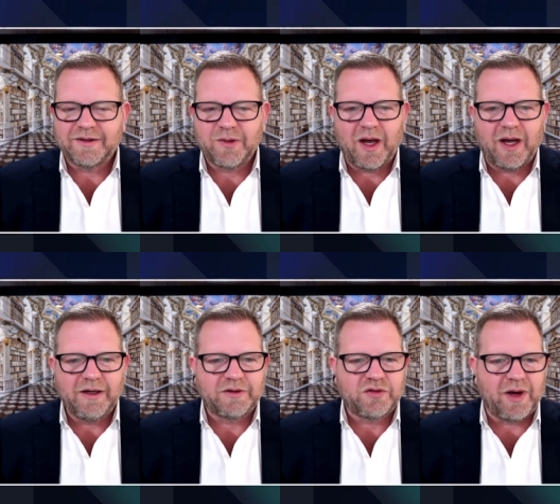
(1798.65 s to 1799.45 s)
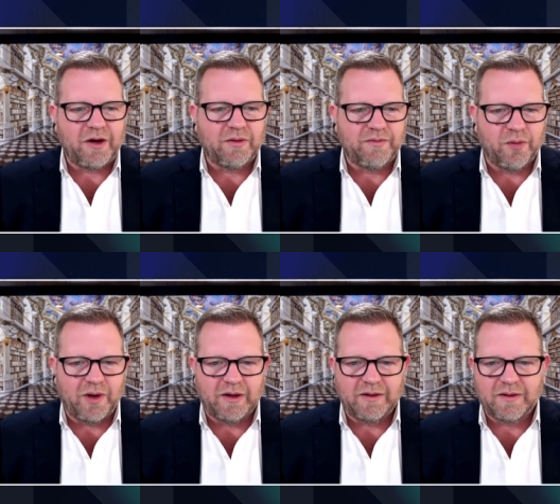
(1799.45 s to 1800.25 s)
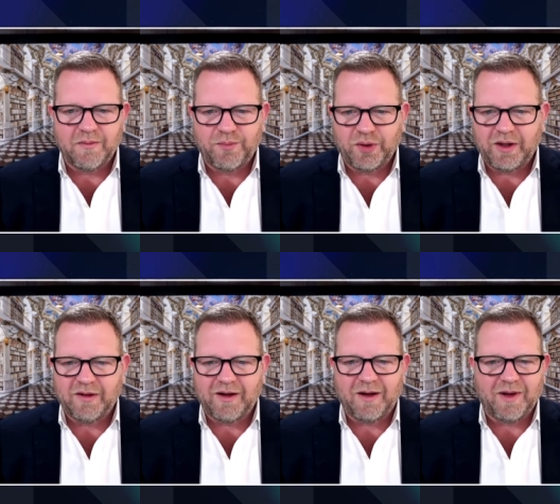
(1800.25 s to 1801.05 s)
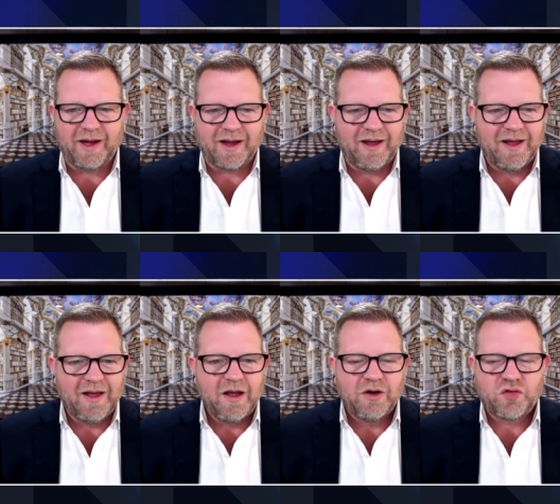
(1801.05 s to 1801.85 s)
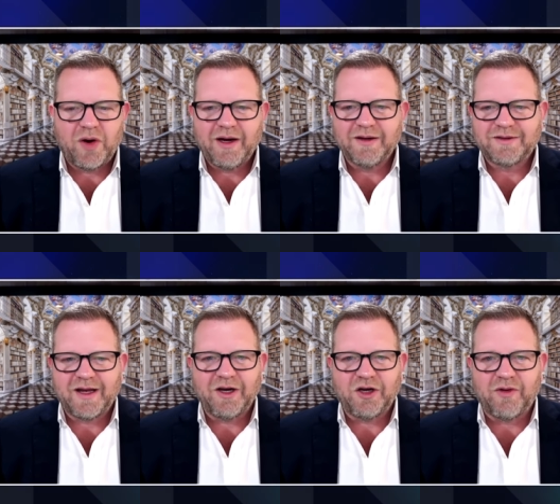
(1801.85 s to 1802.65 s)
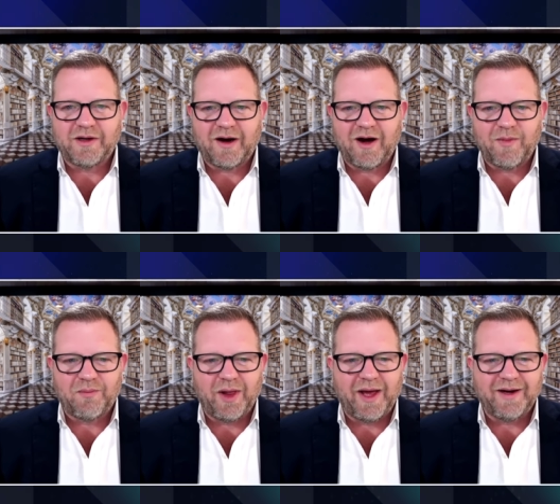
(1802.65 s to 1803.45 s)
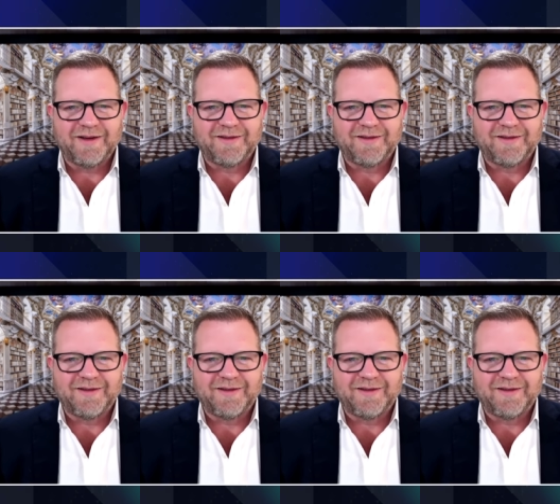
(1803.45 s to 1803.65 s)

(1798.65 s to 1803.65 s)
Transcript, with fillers: So I just try to avoid it completely. I'm like, trade inside your retirement plan. It's